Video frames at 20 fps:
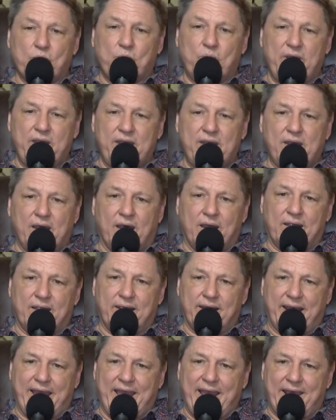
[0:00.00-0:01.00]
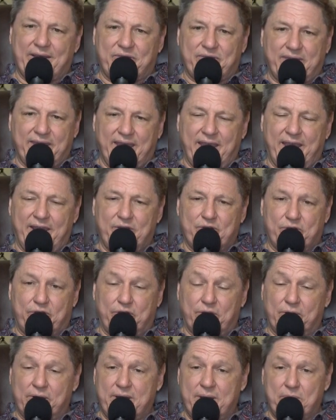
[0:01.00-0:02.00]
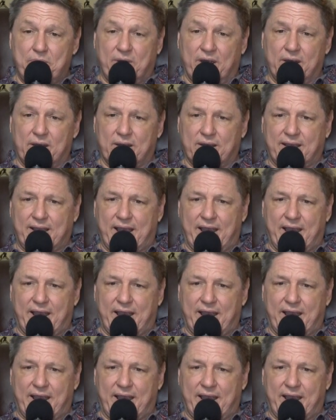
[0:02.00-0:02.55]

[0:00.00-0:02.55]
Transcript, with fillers: we are at the 8:30 mark.